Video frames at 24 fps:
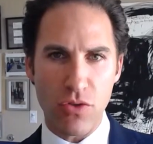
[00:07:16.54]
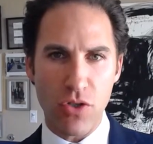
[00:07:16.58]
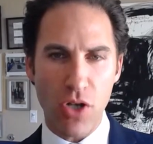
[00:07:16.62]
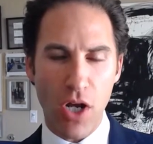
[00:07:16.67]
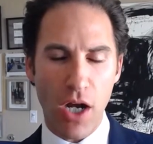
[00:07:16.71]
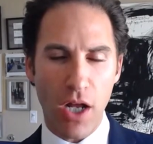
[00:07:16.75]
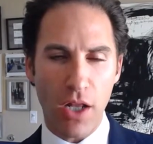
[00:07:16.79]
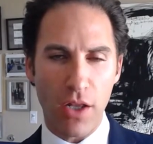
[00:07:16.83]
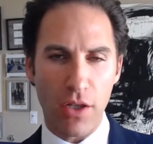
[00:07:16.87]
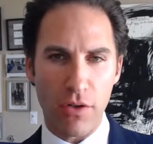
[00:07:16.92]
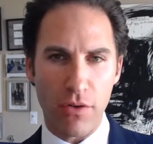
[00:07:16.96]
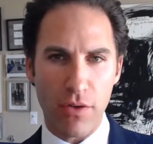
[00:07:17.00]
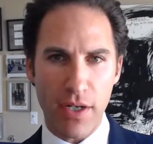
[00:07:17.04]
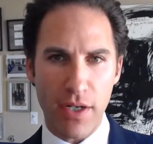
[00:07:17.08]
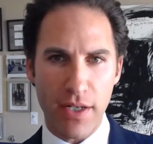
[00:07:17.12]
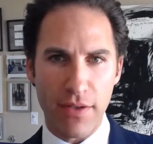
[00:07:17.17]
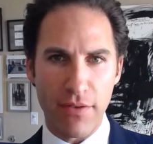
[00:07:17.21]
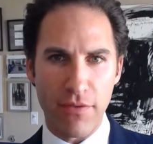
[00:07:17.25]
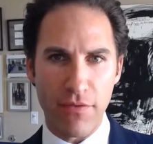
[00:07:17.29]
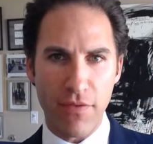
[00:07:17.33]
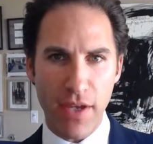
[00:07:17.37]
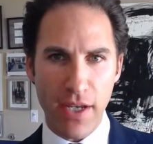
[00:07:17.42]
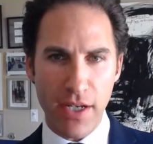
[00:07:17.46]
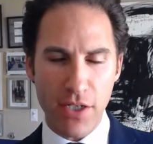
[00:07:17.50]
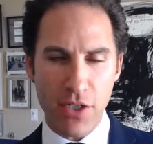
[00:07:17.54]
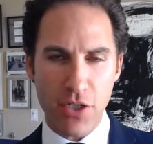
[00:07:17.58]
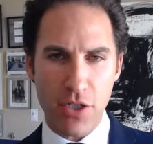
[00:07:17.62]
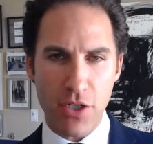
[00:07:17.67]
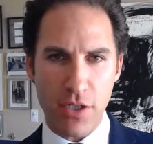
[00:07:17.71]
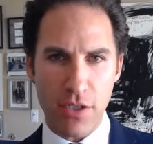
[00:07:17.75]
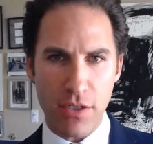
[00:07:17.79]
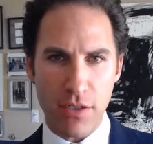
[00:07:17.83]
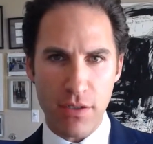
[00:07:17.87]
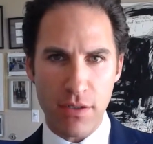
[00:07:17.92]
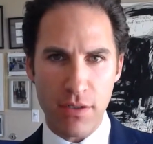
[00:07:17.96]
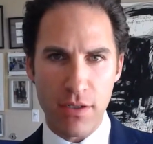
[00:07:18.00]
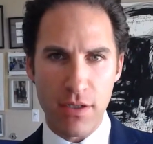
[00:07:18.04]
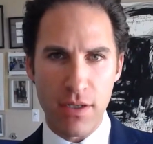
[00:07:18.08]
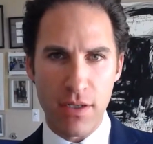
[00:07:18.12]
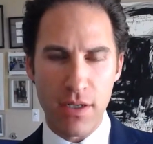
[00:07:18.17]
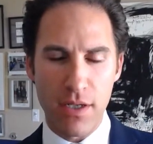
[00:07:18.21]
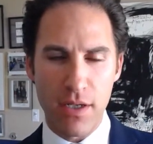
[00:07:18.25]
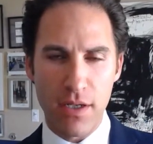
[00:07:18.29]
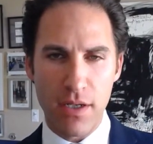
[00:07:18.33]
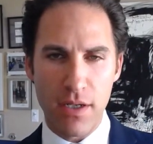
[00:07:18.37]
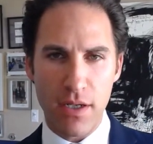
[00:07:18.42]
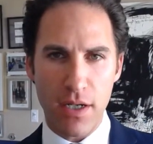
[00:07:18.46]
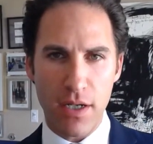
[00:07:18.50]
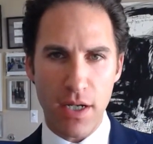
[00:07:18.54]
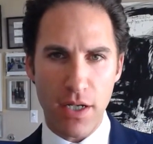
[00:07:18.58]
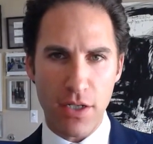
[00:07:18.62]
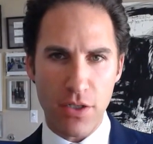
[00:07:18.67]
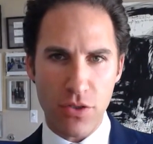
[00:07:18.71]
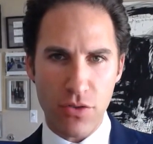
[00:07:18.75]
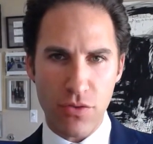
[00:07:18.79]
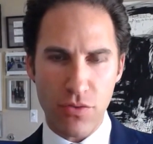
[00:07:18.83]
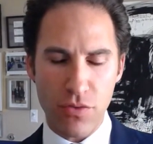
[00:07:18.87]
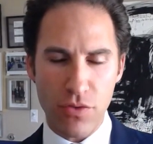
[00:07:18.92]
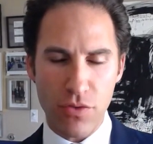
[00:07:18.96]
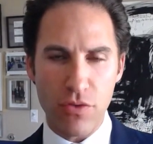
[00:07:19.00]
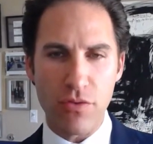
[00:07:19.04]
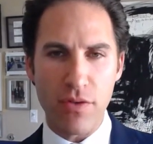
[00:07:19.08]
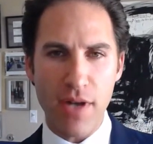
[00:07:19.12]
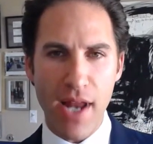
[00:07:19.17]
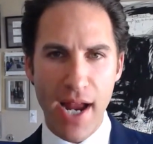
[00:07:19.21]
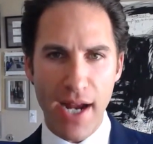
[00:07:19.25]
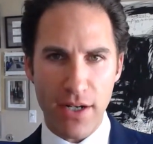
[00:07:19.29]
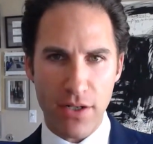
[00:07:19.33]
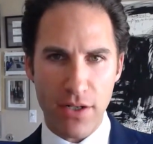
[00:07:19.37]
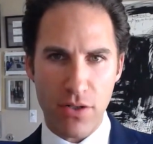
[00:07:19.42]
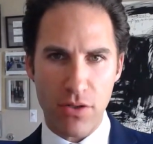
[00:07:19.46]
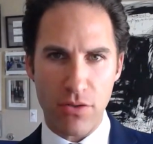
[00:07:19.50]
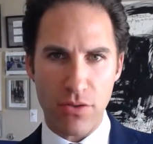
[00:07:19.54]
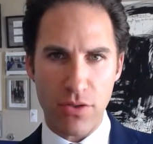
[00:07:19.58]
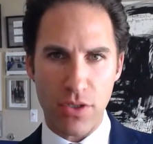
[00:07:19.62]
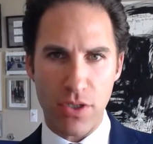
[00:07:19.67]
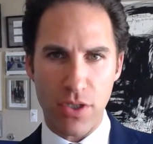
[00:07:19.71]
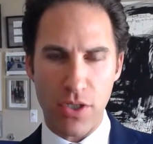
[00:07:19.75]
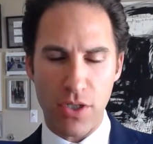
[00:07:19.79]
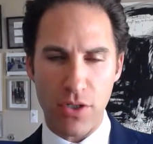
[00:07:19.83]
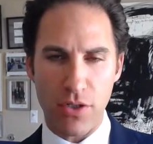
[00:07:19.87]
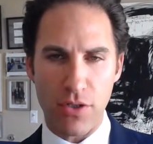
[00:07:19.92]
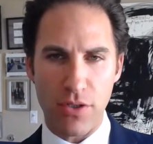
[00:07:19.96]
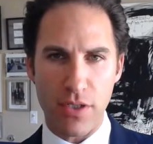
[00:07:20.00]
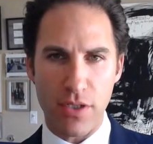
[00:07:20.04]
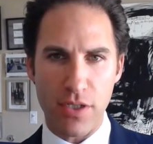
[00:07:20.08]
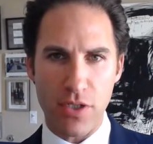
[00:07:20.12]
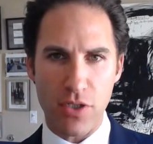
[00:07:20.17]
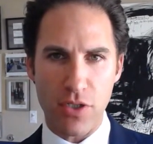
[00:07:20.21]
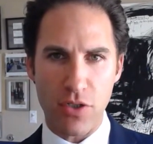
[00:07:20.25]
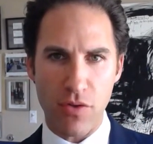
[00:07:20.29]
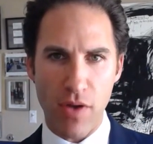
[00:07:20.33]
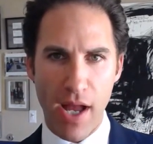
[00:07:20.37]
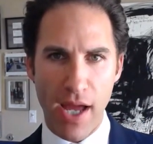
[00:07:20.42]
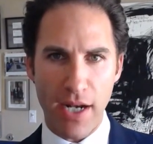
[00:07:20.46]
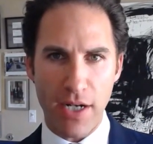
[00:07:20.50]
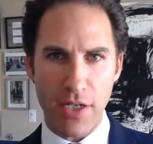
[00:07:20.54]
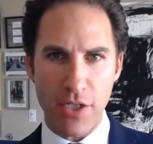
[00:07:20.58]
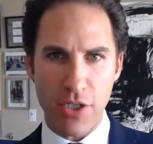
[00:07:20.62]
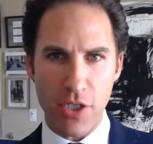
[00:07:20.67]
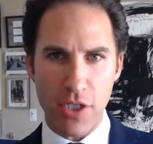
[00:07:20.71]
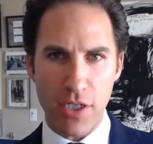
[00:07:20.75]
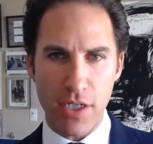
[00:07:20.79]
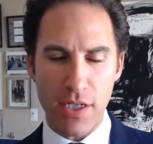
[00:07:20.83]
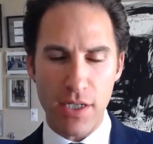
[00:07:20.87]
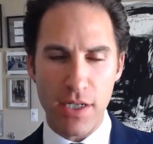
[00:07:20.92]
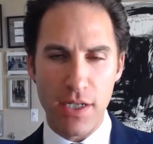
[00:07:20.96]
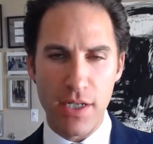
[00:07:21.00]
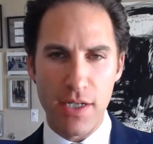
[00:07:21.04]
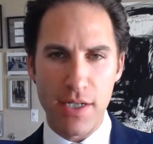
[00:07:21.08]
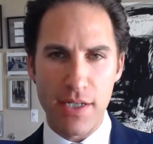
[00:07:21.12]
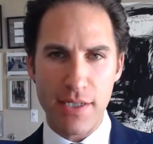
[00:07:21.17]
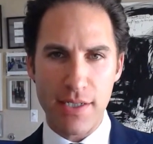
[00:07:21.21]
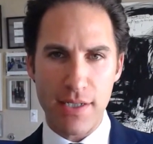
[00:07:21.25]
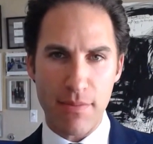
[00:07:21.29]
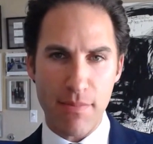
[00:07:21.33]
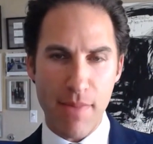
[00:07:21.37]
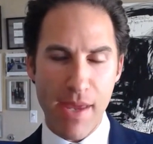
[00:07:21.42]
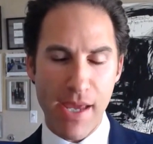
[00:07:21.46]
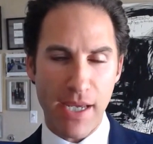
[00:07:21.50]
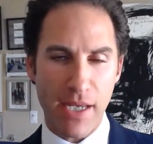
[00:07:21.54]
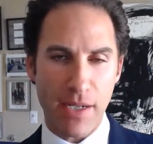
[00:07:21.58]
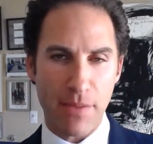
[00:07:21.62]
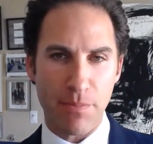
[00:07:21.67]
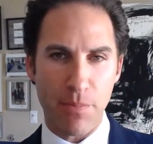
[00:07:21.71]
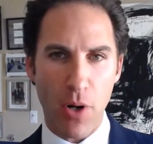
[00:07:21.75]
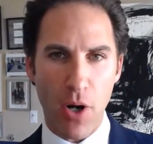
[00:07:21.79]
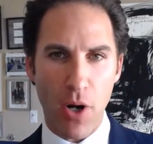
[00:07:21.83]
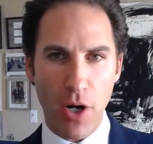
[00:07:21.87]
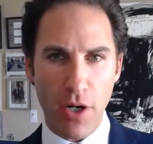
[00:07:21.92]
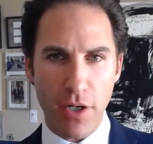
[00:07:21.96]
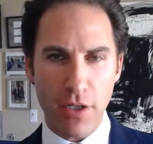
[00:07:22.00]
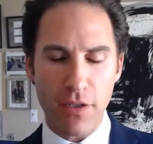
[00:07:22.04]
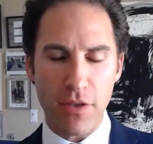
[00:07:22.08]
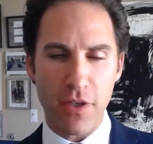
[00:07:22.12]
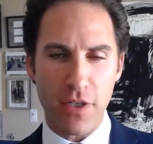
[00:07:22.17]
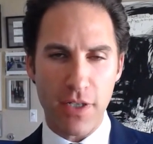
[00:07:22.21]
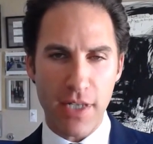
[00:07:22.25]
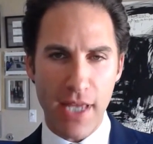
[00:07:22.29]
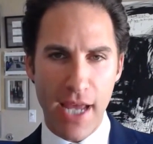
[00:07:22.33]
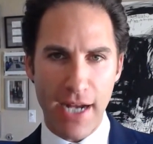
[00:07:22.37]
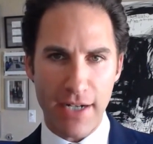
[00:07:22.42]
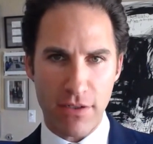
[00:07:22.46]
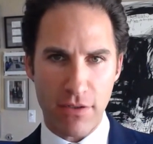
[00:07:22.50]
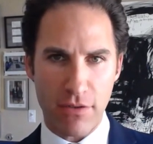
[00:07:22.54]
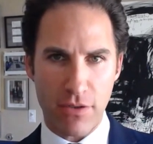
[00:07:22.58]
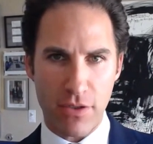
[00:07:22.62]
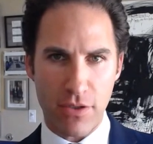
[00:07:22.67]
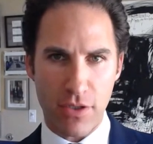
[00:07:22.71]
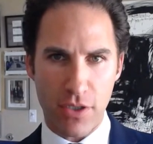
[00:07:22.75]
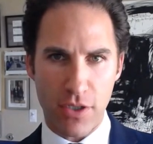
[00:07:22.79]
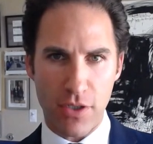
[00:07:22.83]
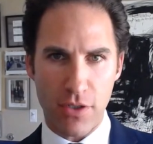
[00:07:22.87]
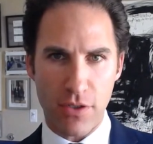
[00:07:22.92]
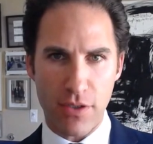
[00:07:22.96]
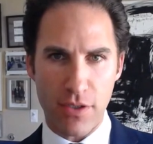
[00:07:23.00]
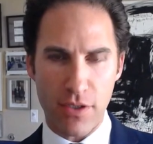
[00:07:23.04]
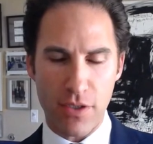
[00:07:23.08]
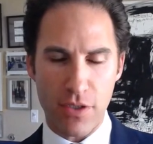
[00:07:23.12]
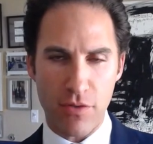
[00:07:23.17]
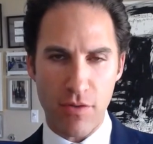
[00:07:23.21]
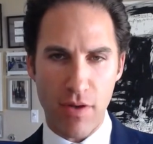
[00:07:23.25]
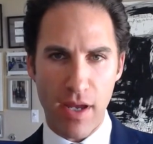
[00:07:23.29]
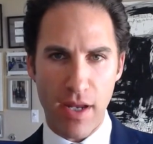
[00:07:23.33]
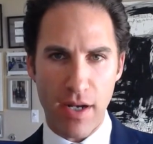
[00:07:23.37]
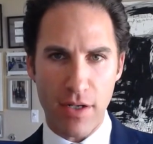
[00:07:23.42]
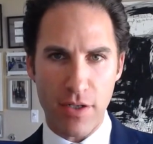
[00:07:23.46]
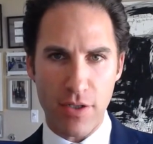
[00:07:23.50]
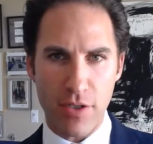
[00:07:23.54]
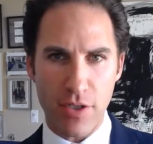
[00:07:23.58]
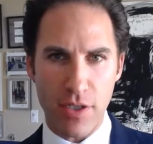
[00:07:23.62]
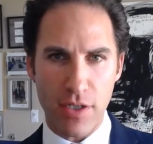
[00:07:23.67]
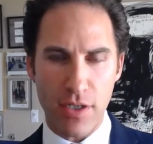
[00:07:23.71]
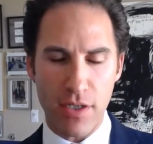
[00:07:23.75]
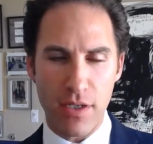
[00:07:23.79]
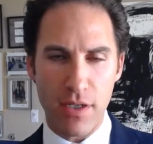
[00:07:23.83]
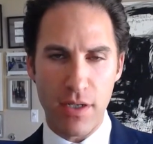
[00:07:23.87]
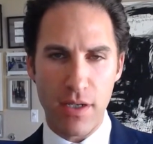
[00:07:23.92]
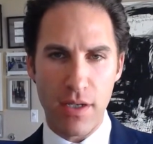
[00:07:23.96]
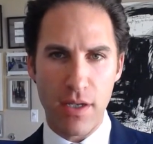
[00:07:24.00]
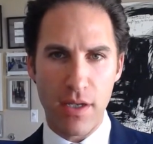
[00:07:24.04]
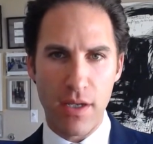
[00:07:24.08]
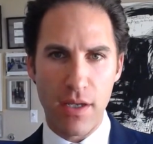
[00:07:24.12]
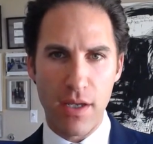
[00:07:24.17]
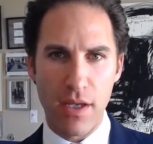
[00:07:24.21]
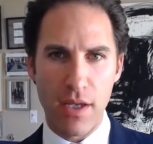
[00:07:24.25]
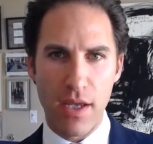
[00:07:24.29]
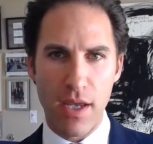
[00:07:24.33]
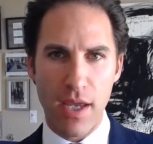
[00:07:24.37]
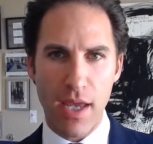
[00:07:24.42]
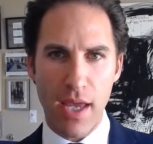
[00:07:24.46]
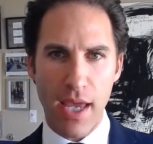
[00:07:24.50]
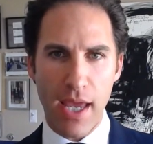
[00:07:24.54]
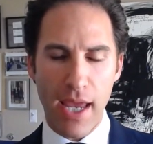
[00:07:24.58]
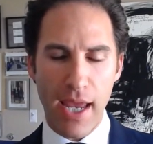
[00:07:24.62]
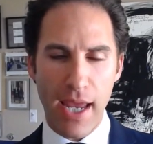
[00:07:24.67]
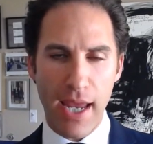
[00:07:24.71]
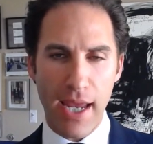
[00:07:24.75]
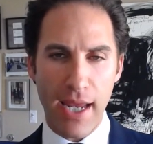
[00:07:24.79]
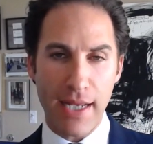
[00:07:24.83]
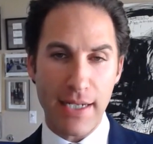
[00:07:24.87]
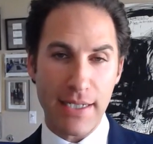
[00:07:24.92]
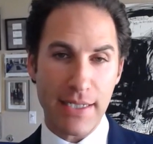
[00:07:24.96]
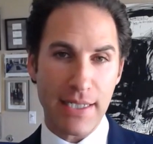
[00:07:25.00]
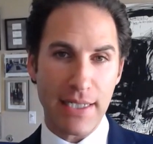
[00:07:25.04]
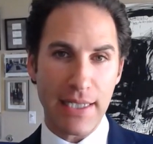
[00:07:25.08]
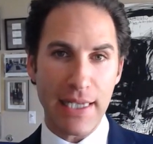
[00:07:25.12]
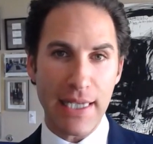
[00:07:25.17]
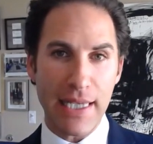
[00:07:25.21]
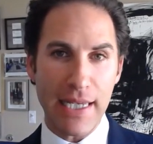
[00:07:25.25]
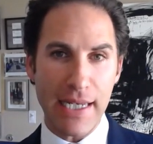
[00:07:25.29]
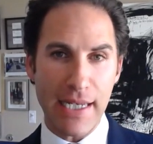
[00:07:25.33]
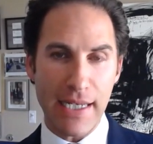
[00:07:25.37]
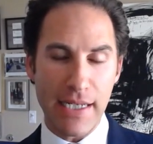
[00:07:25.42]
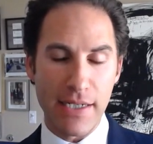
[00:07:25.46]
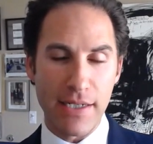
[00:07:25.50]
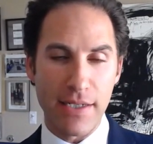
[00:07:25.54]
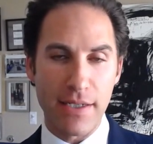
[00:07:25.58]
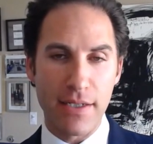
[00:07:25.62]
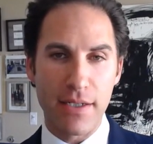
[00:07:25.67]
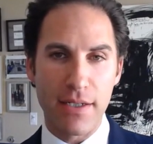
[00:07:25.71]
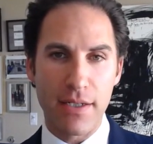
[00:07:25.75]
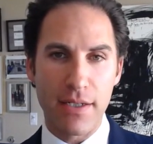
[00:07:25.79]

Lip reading: dollar innovation a true national security strategy, to make it part of the national security strategy, and to lead.